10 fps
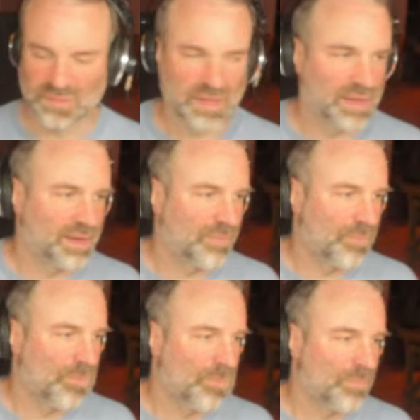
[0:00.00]

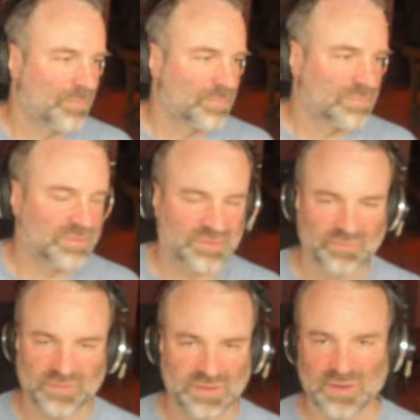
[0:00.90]

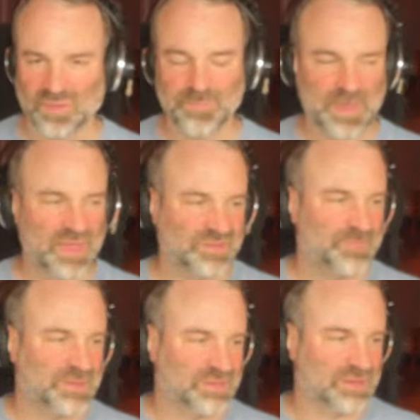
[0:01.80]
It's
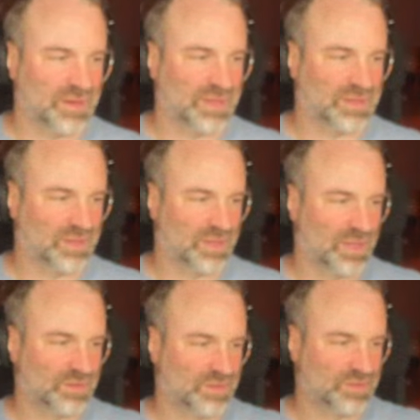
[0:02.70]
basically like
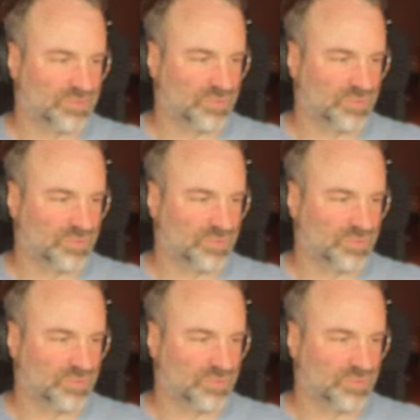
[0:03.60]
a sort of